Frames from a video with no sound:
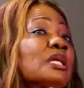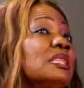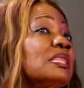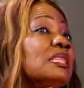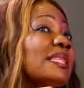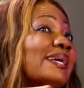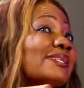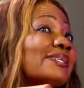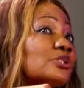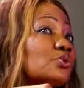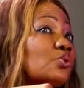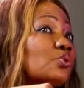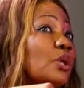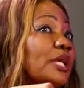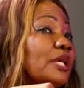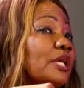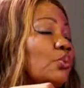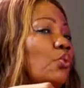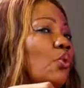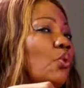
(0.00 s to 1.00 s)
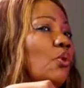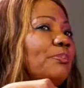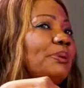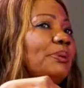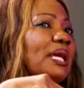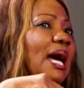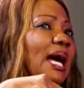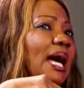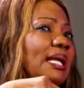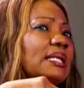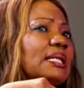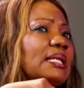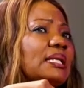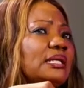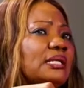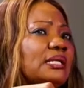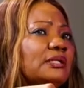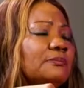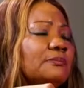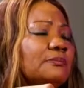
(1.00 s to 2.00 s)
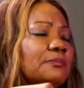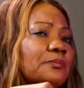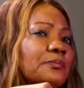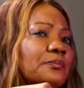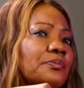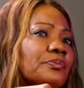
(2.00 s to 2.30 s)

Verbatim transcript: Next week, we'll be handling